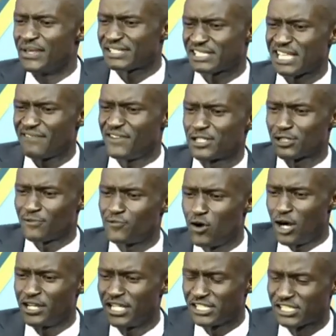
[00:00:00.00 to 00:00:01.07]
the servant of
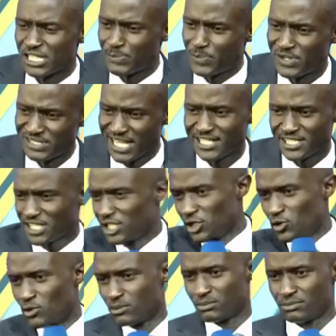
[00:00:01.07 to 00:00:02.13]
God, is representing
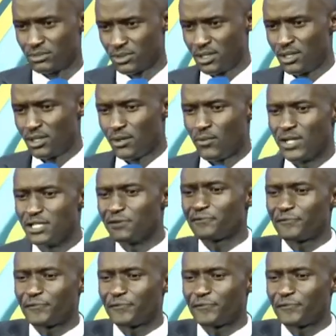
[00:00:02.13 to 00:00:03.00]
you. When you